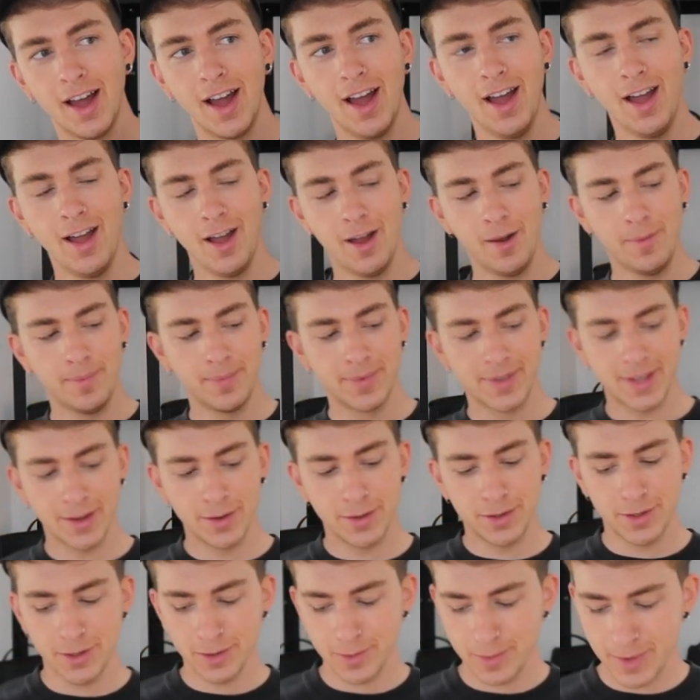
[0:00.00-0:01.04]
Um,
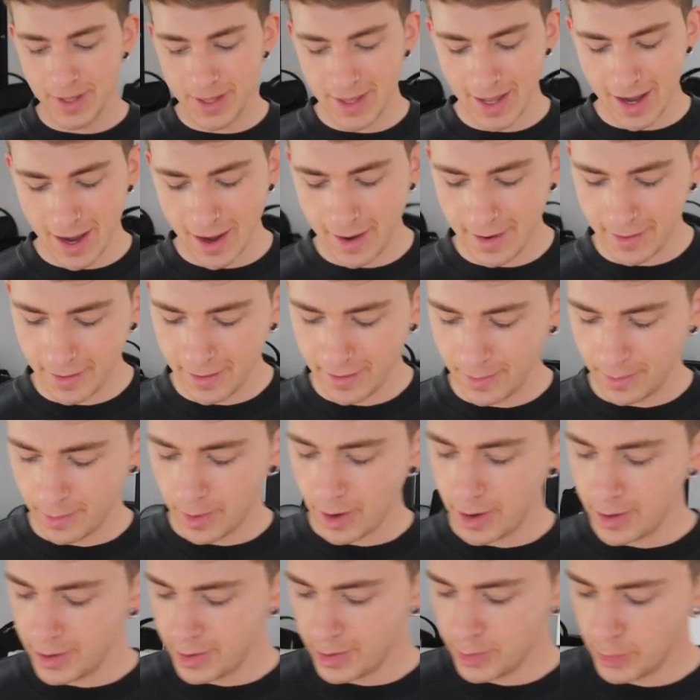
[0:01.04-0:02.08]
so do with that
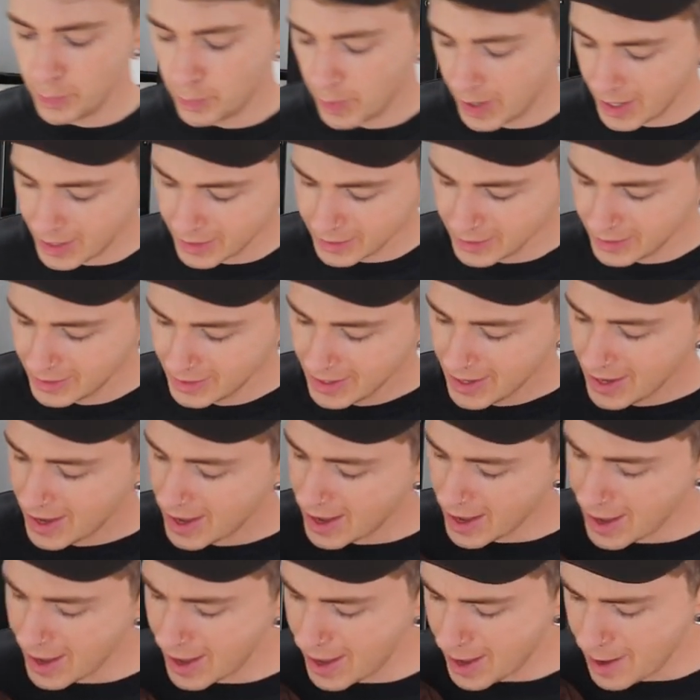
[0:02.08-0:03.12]
what you will.
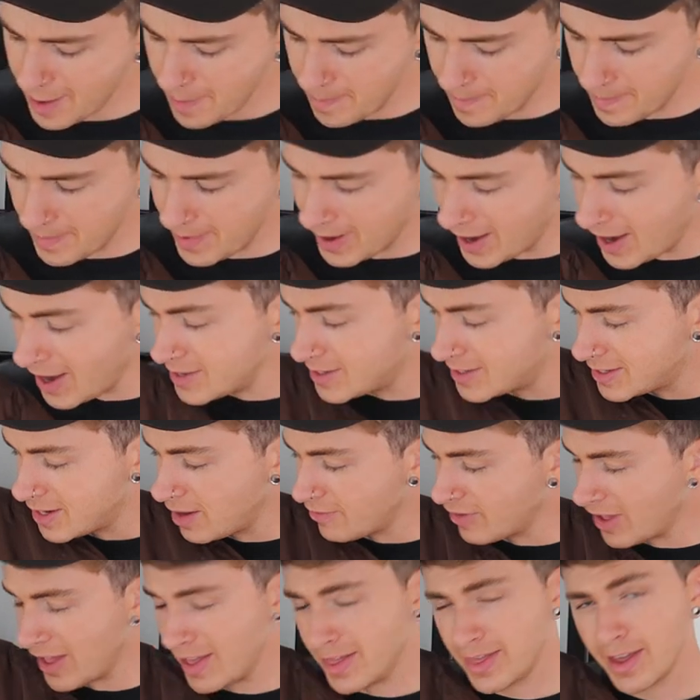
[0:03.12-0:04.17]
Um, I just
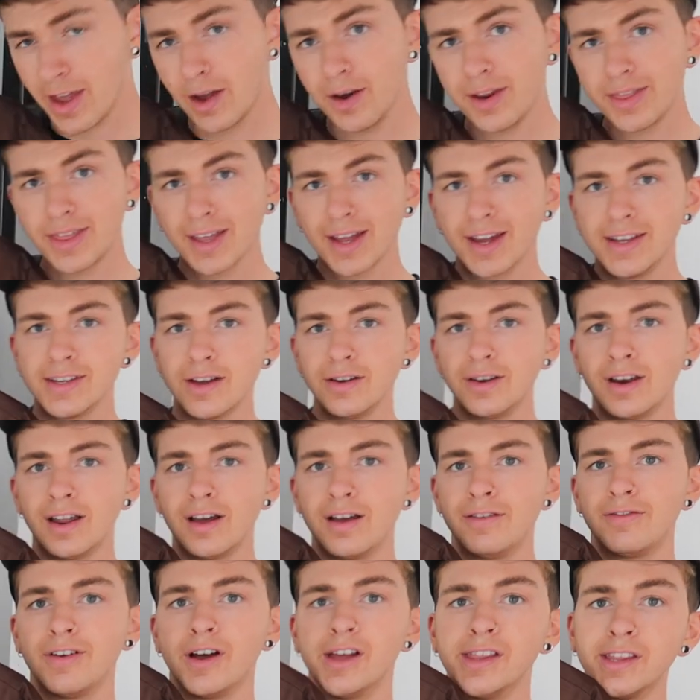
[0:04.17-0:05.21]
love it. The only thing I don't
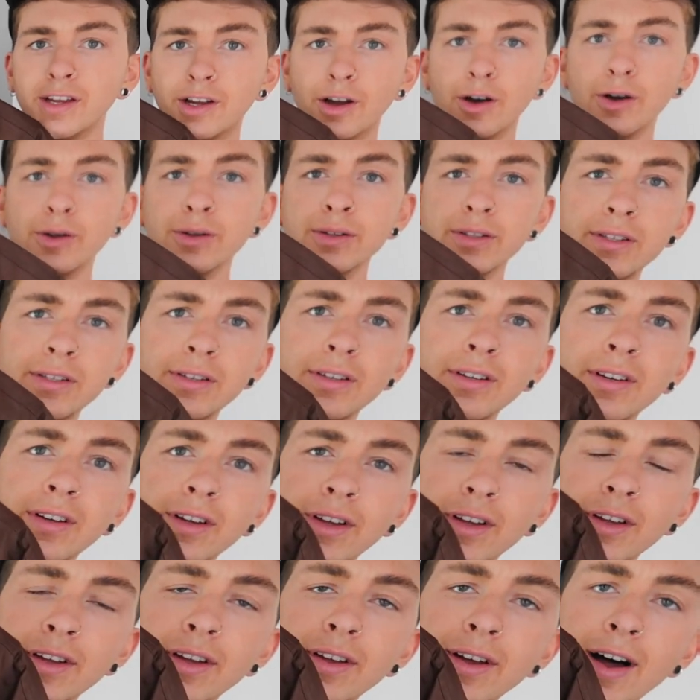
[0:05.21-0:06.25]
love are the gold
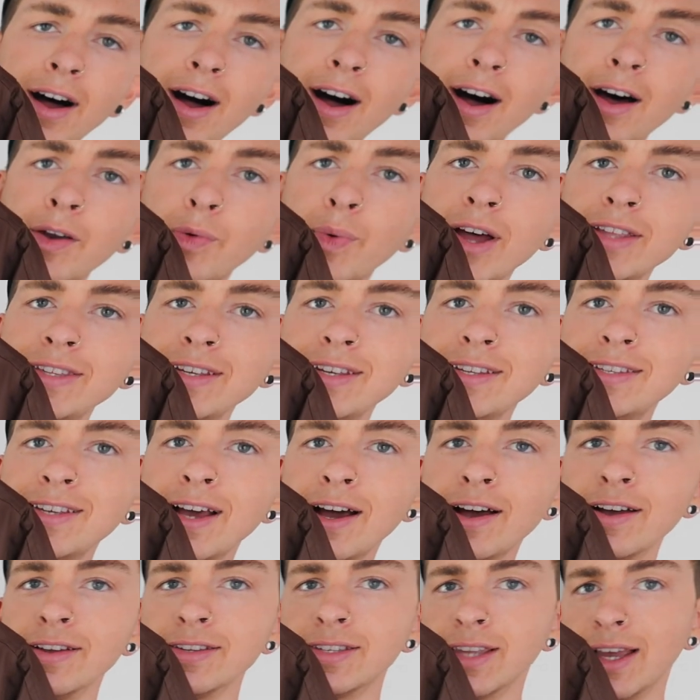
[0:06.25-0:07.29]
hardware
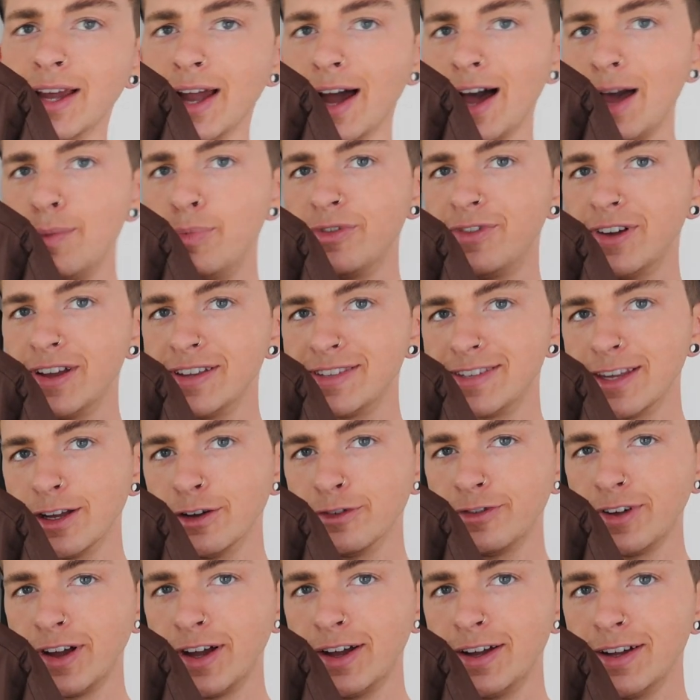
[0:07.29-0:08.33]
details. Like, I prefer
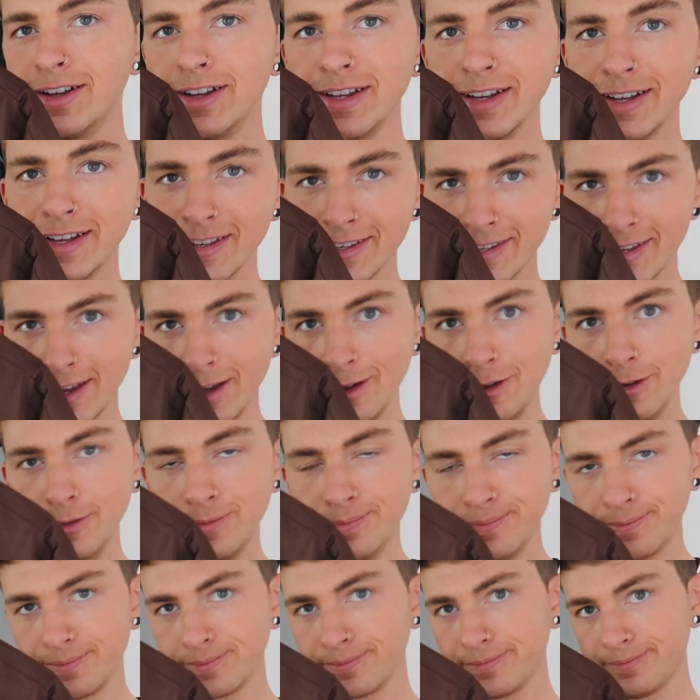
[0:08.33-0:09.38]
silver,
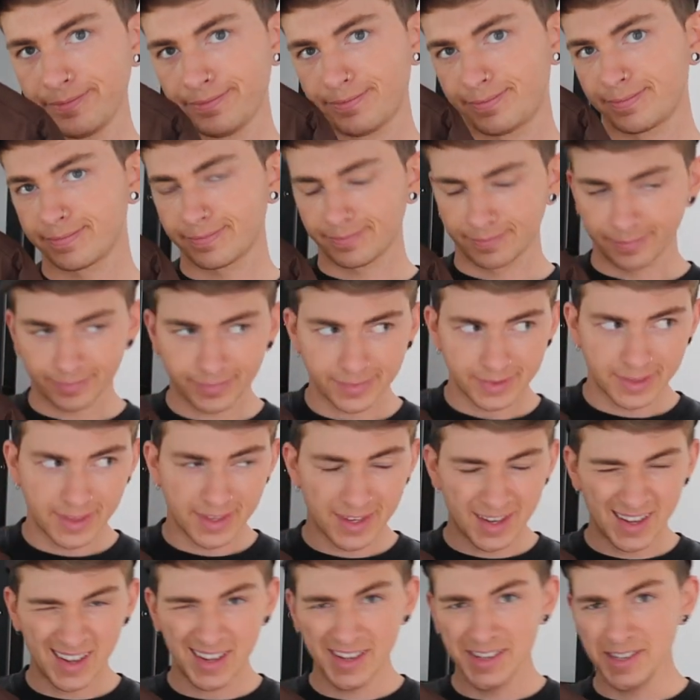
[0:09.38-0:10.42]
so
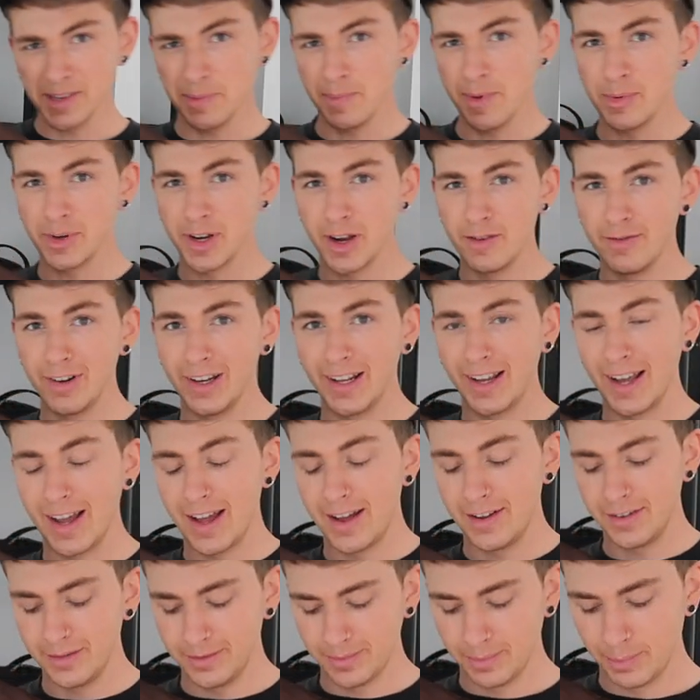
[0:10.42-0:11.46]
some people don't really
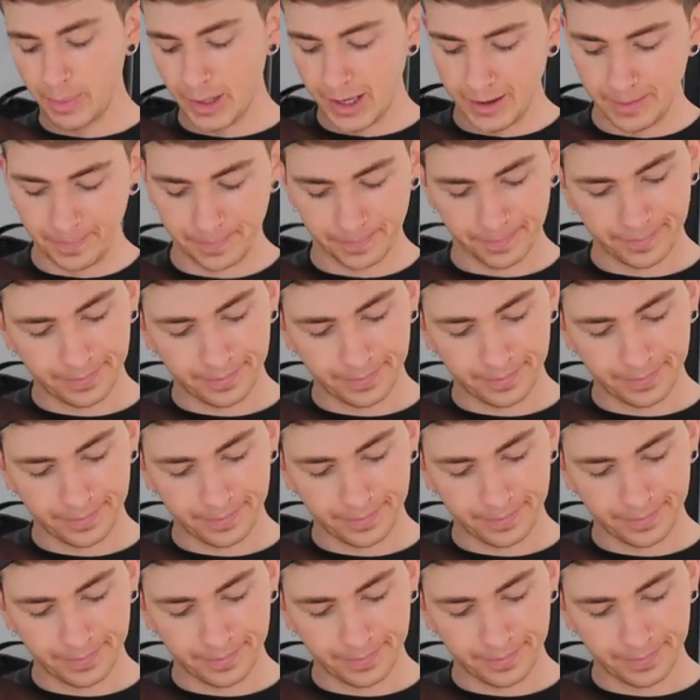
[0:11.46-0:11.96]
care, but